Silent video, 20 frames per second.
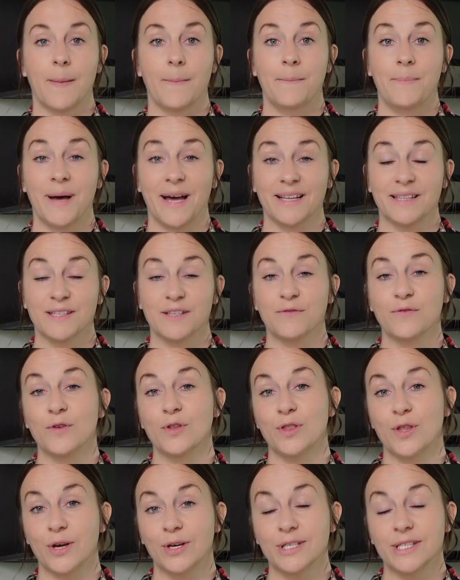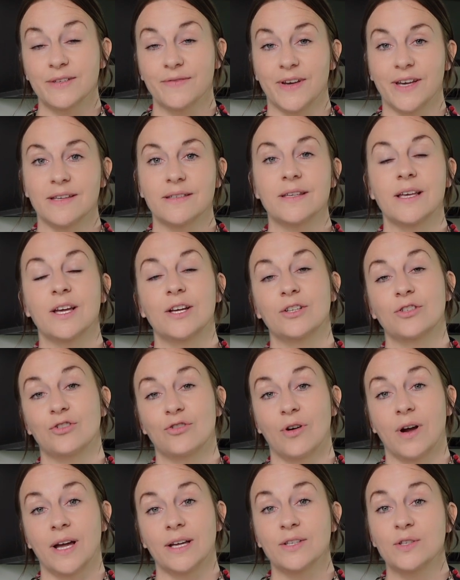But for those of us
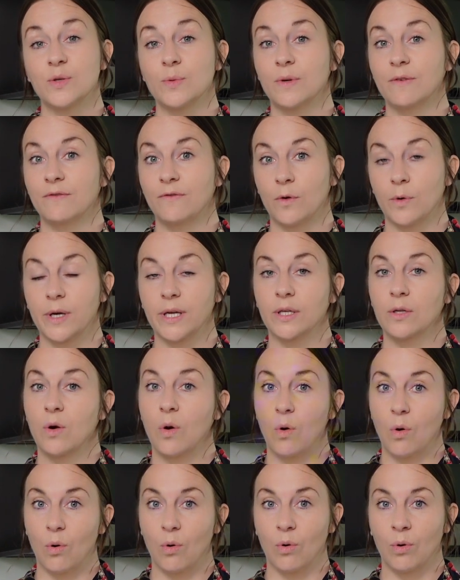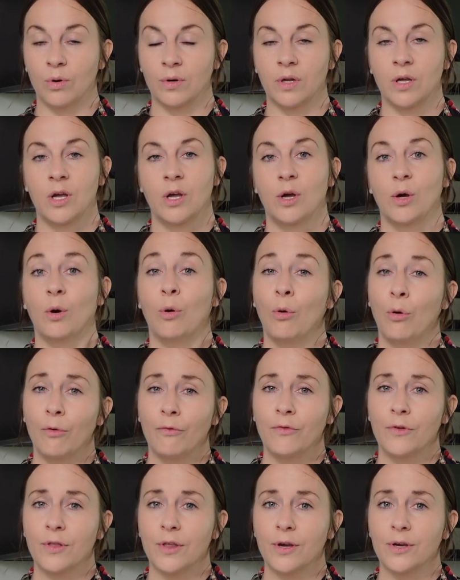trying to avoid corn, or
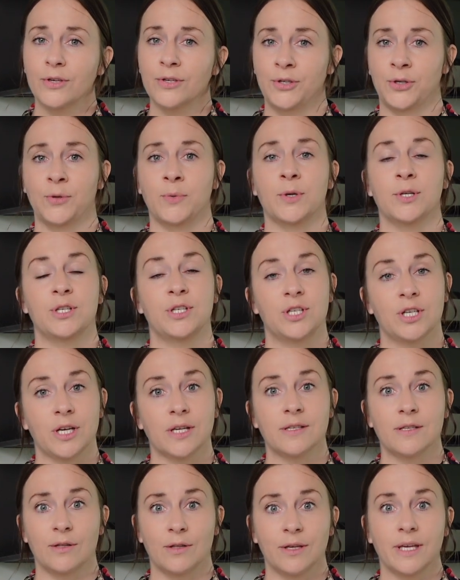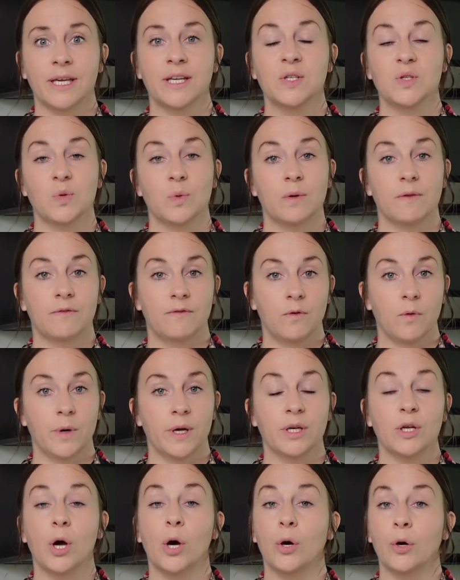for those who are just looking to
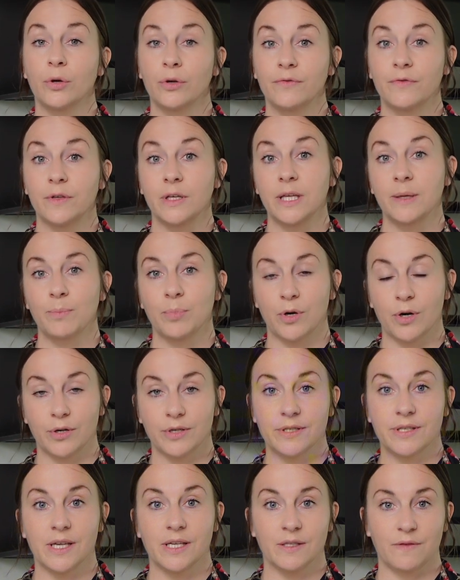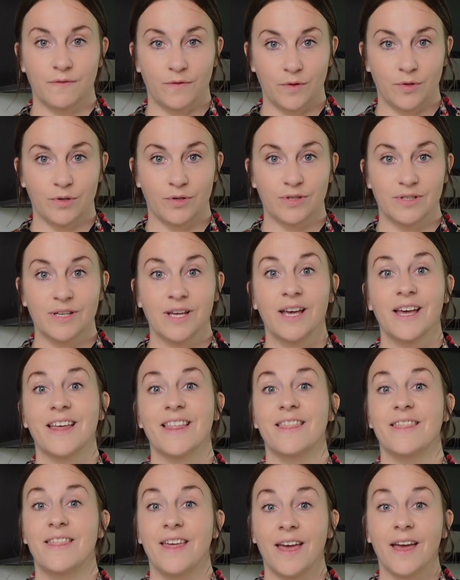avoid overly processed foods,
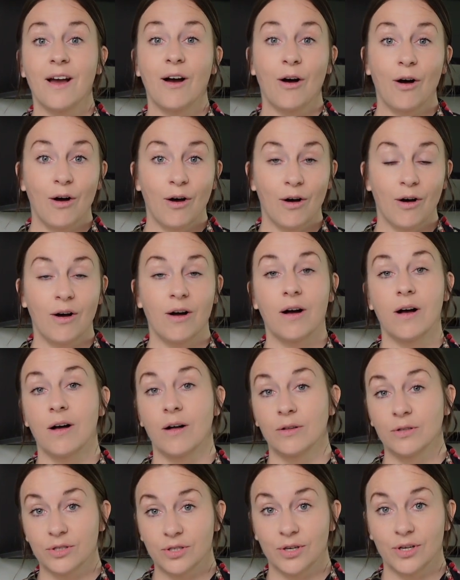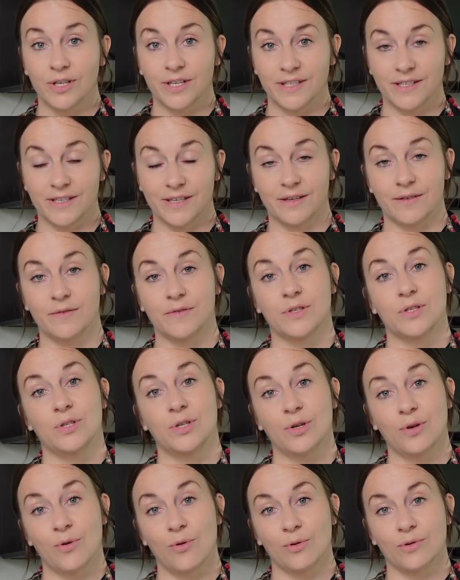there are alternatives
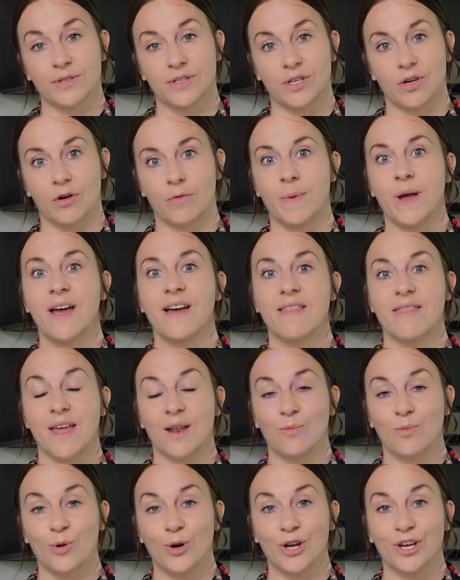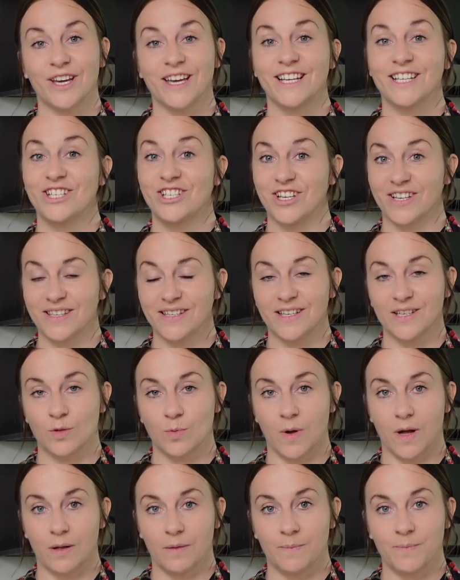to corn syrup that work just as
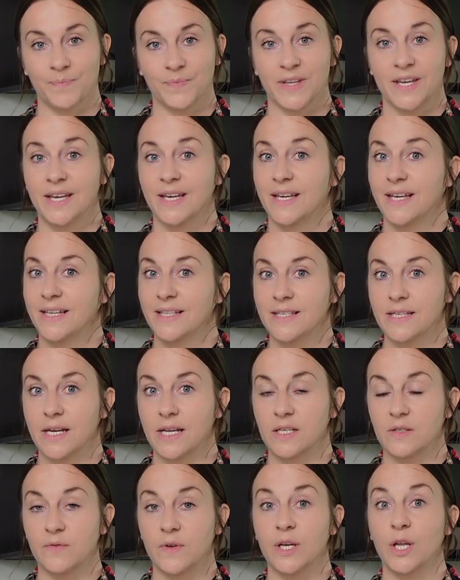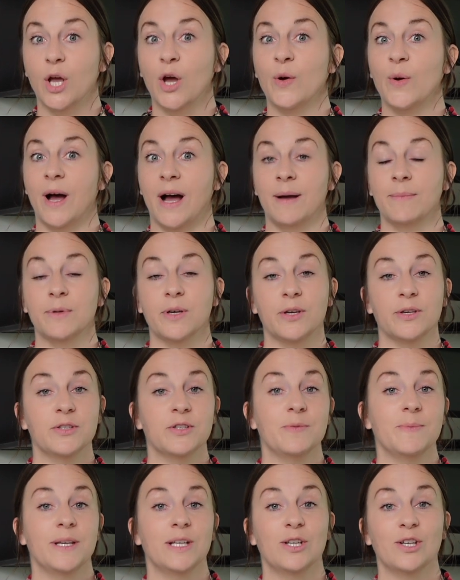well. In today's video, I'm going
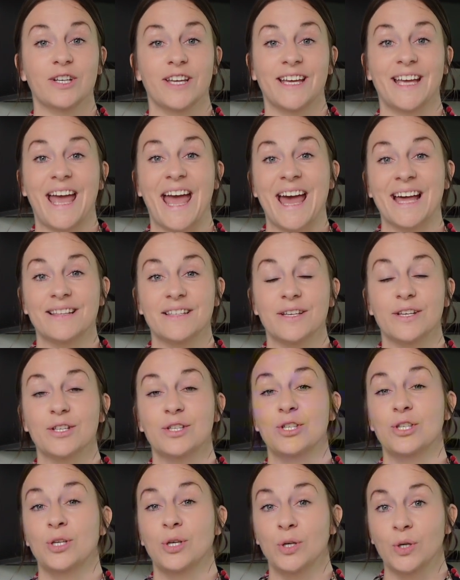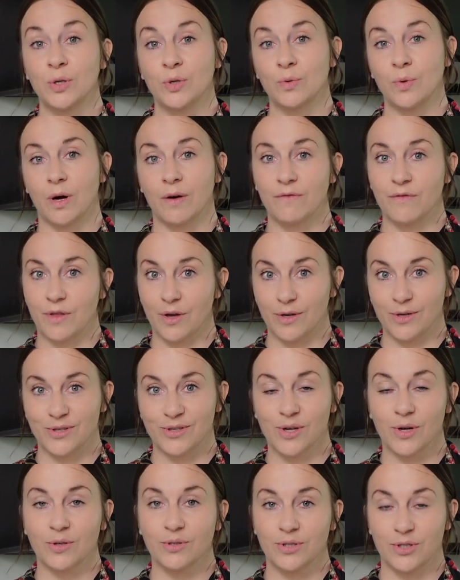to be looking at two of those
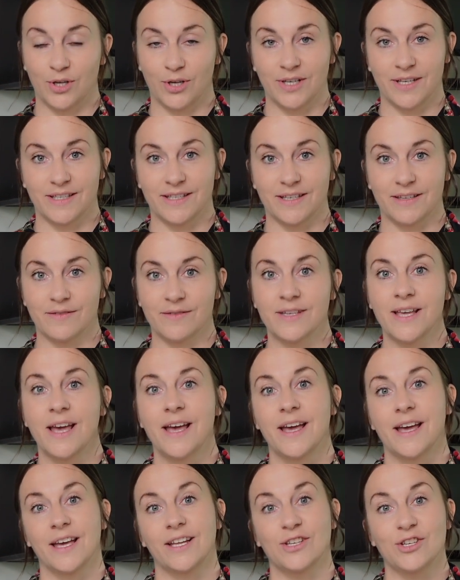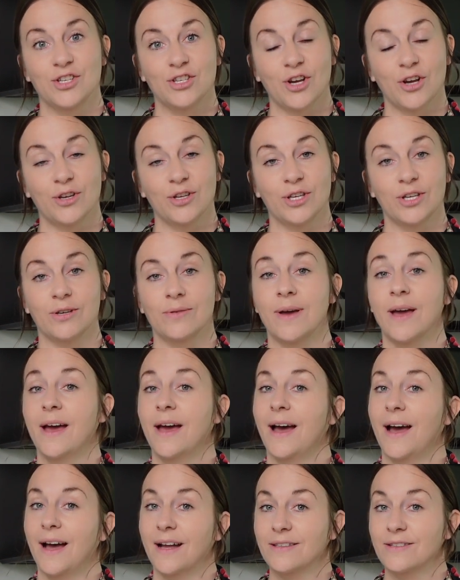alternatives and show you
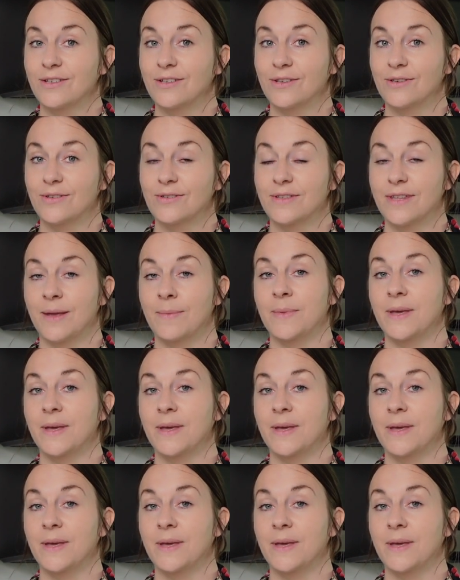how to use them